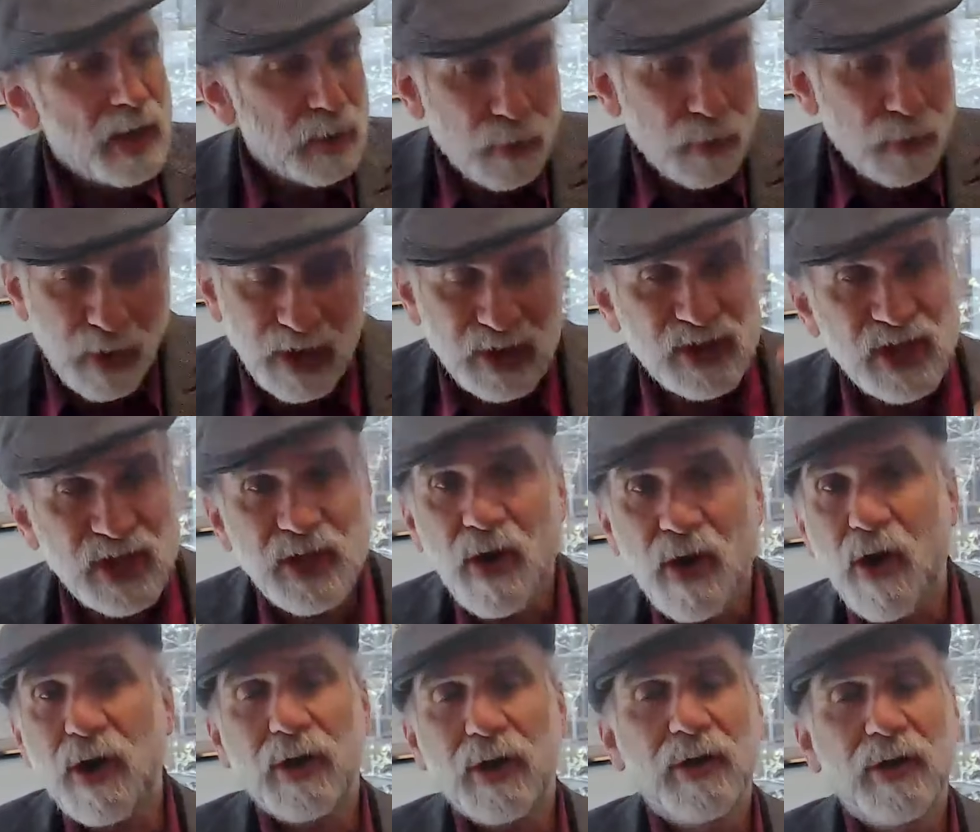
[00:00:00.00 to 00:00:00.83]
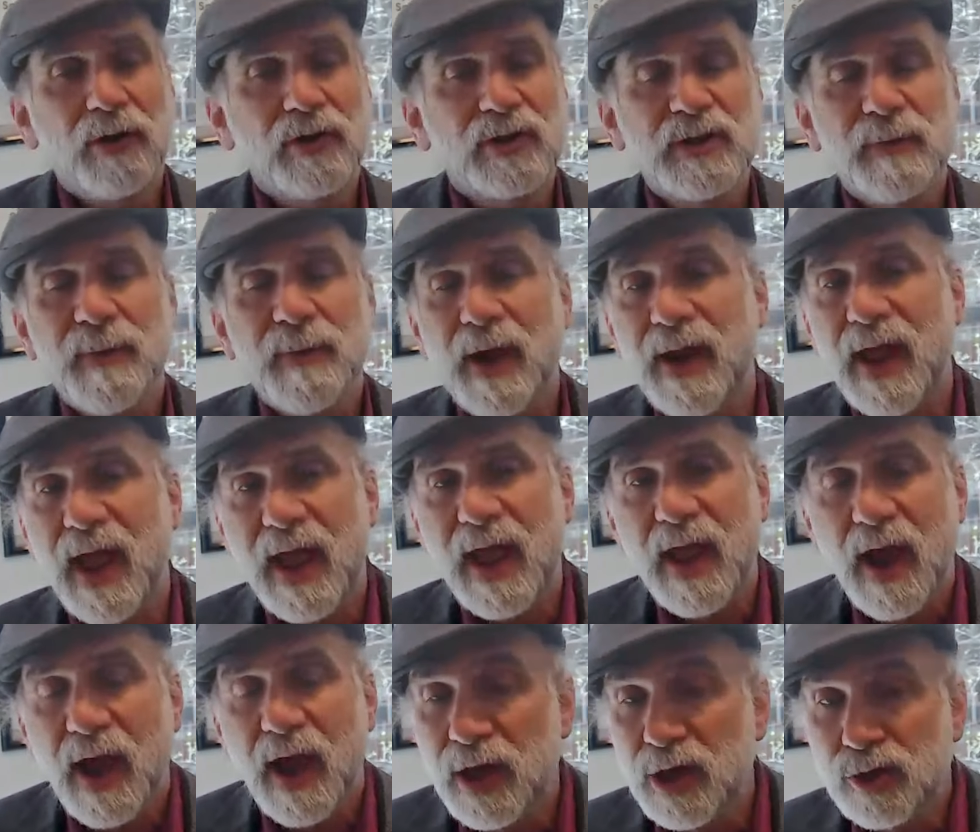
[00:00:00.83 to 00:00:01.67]
We're already seeing articles about
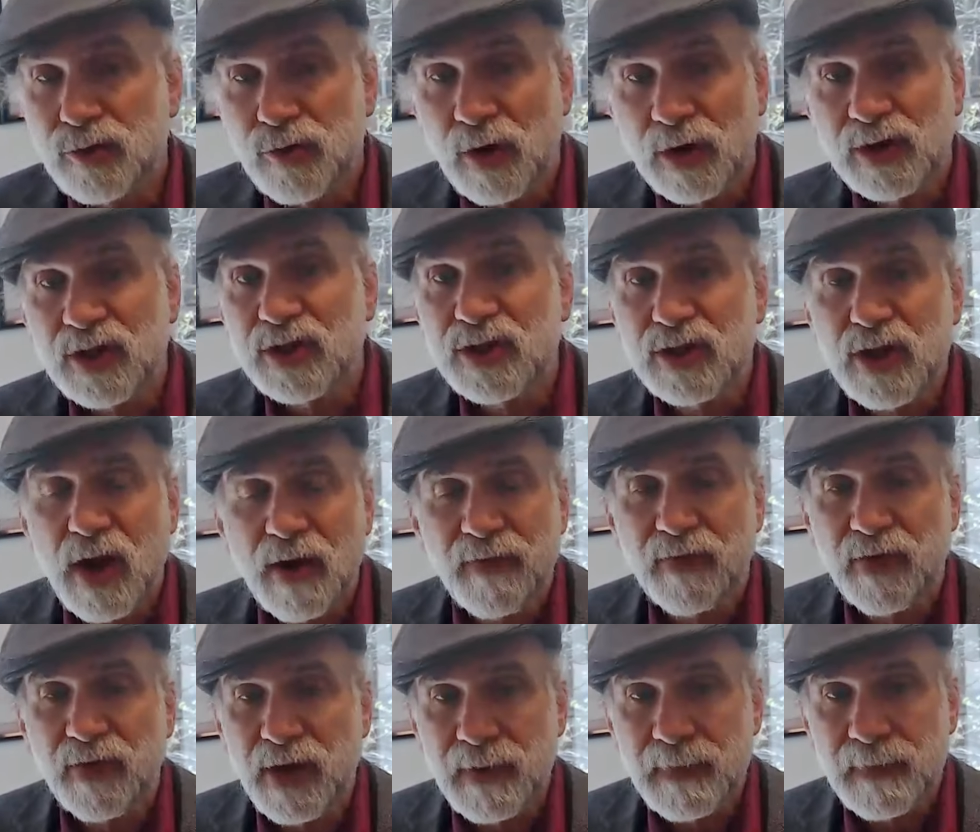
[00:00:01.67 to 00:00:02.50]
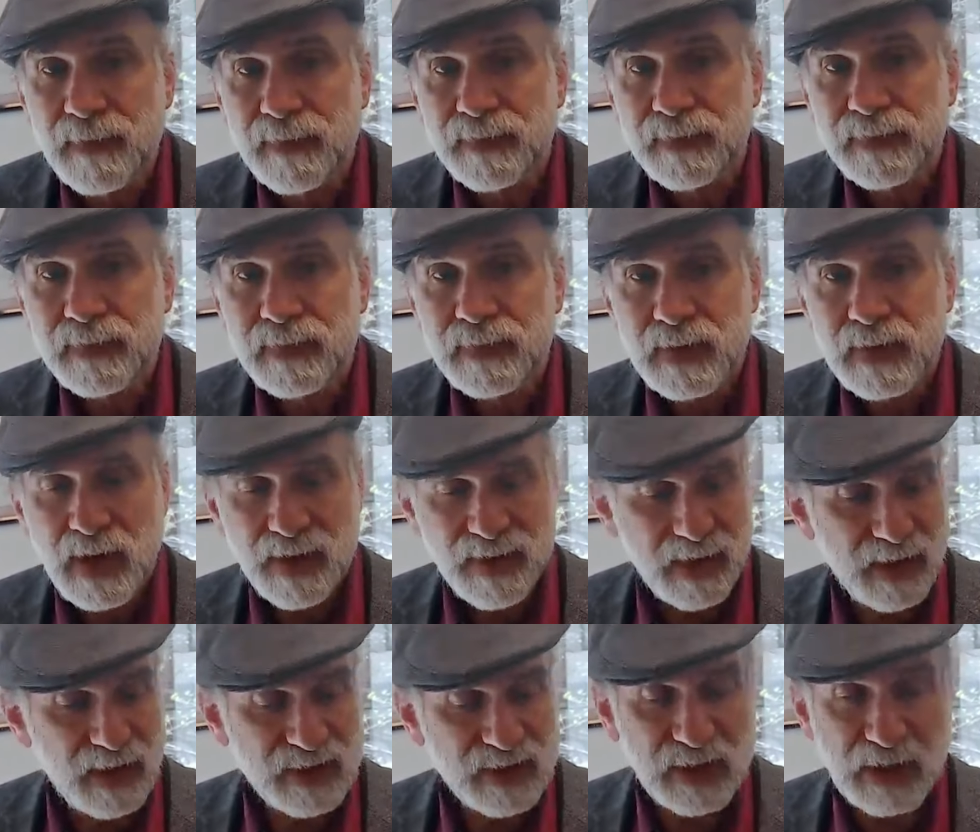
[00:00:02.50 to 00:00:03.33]
AI and drug discovery. I
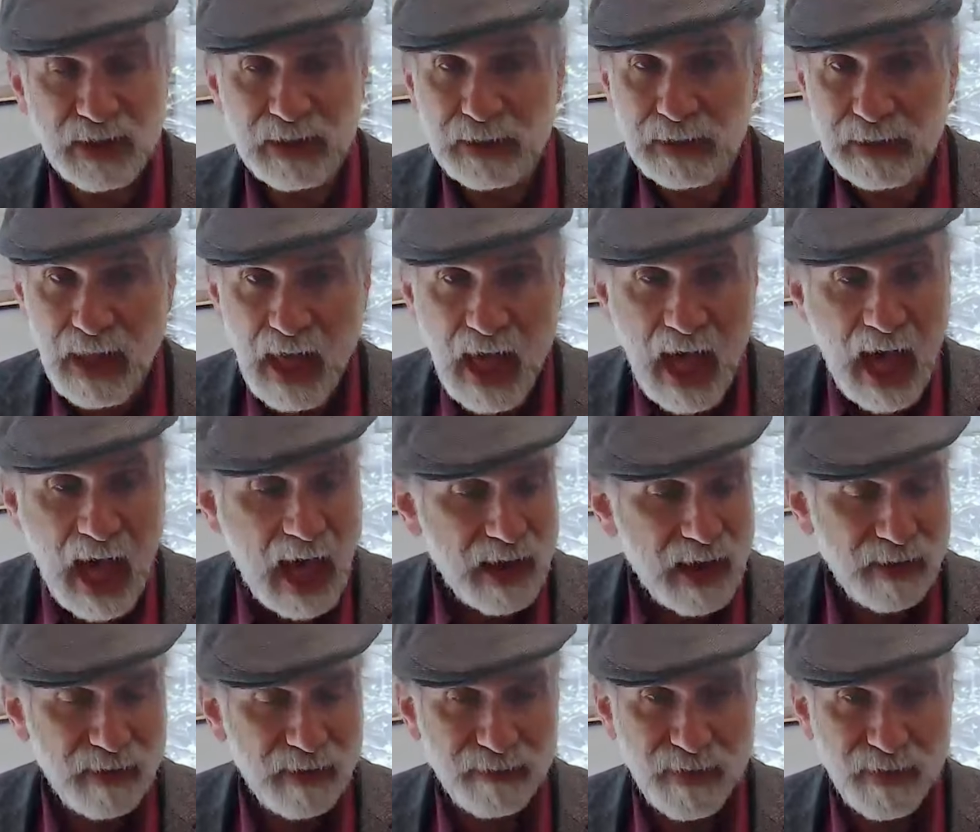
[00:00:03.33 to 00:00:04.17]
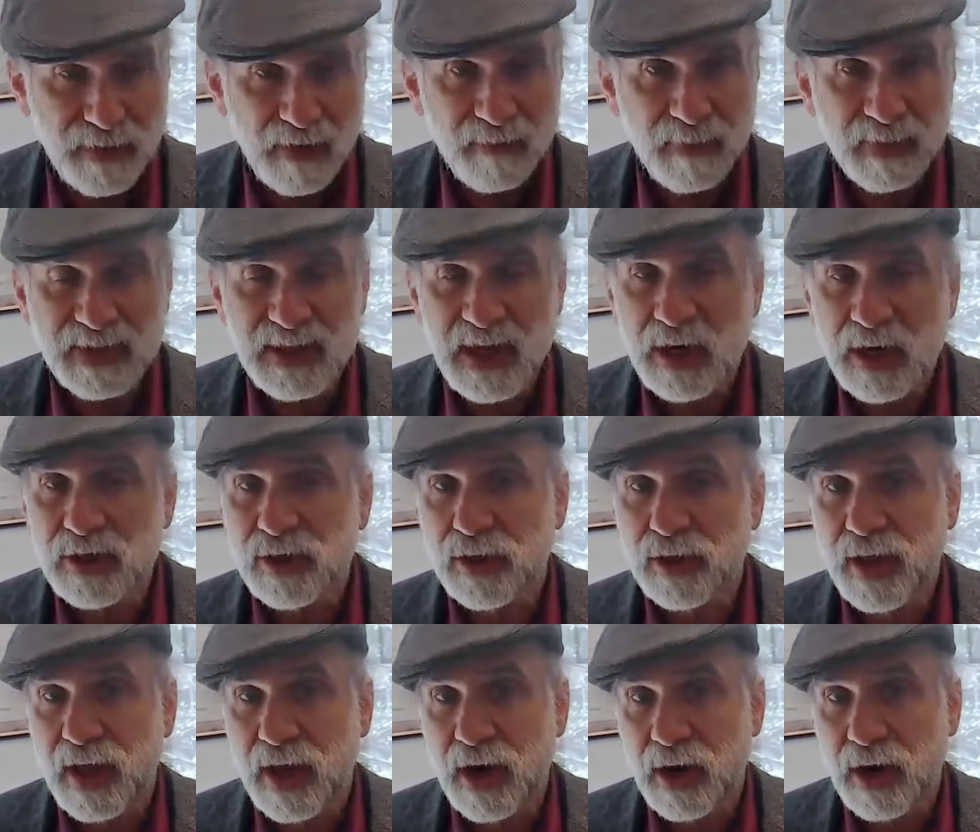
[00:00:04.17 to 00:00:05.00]
think there's a lot of, of
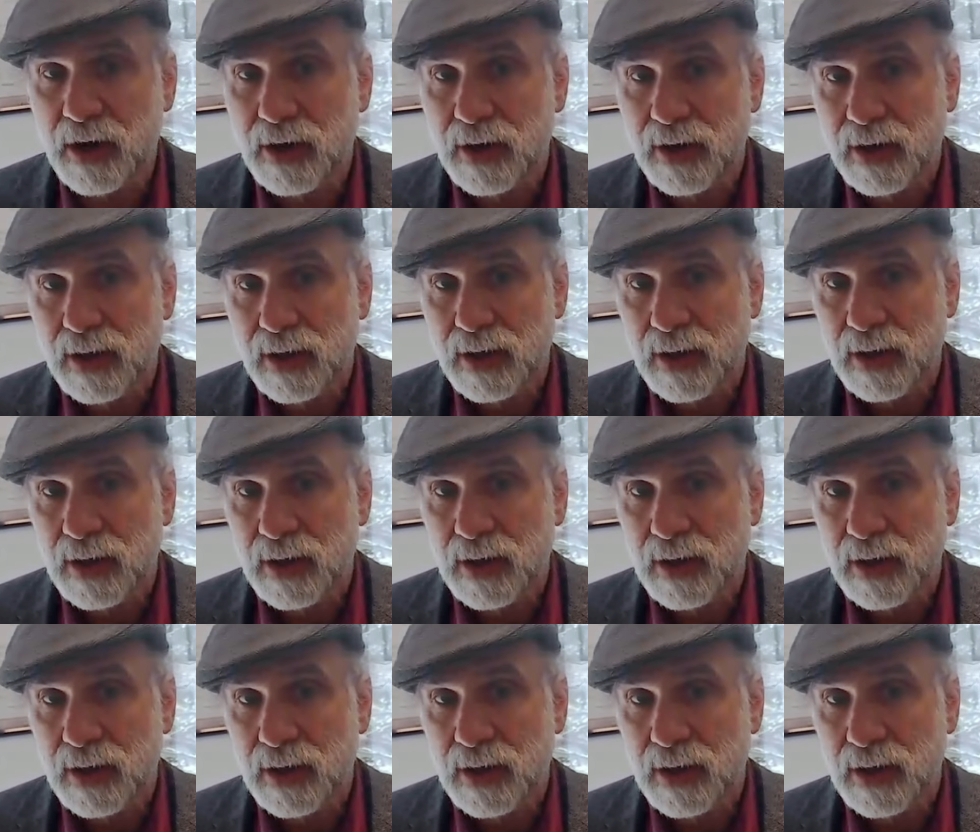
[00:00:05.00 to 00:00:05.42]
potential there.